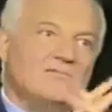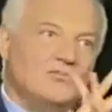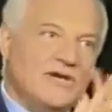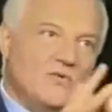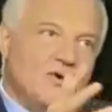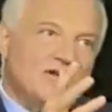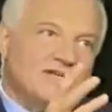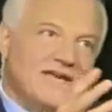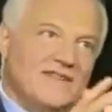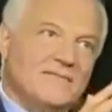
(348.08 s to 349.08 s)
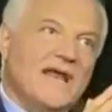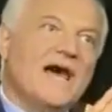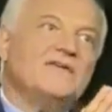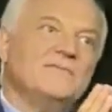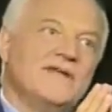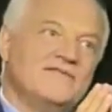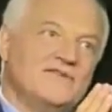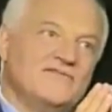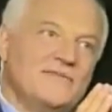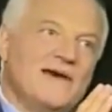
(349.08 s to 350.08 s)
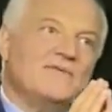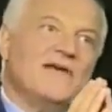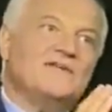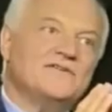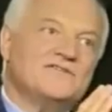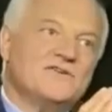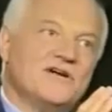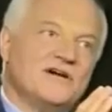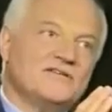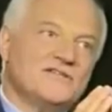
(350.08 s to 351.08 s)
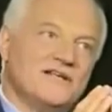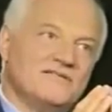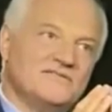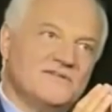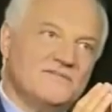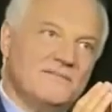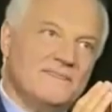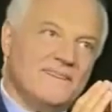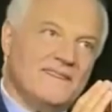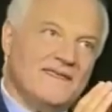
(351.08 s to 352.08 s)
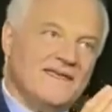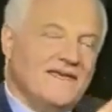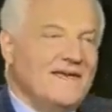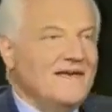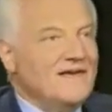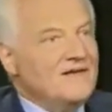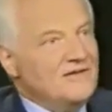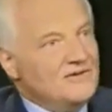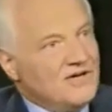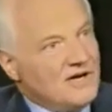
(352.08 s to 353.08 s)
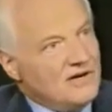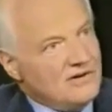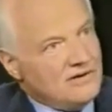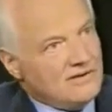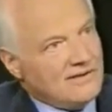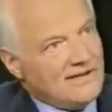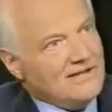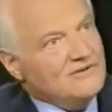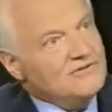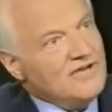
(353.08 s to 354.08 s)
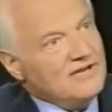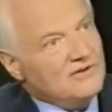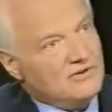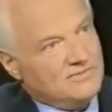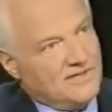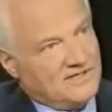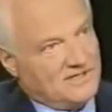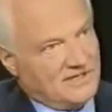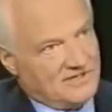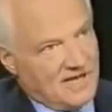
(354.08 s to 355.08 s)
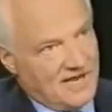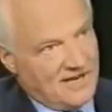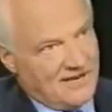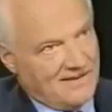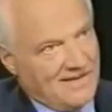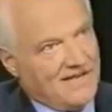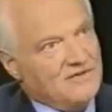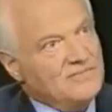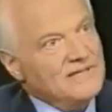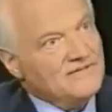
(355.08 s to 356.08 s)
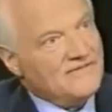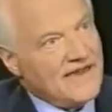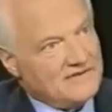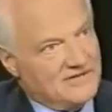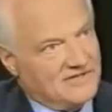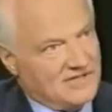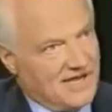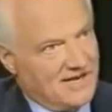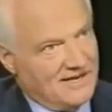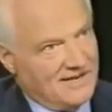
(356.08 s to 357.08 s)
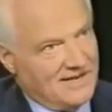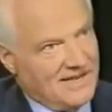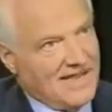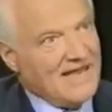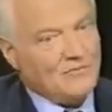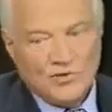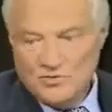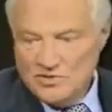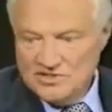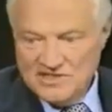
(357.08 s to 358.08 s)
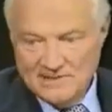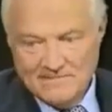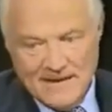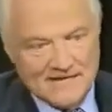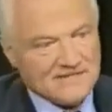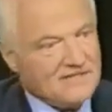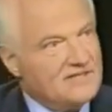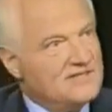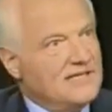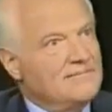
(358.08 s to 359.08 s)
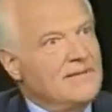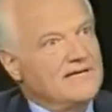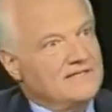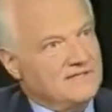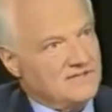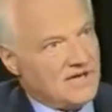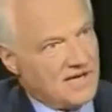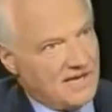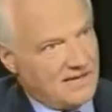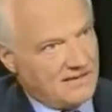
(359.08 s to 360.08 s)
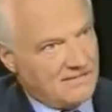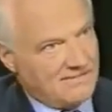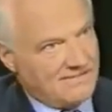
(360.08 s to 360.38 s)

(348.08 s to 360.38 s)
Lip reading: And we can work together. But how do you benefit from that without destroying ourselves? You go and you create a corporation in China. And you build a factory in China. And what do you want to sell? Mugs? Sell mugs in China.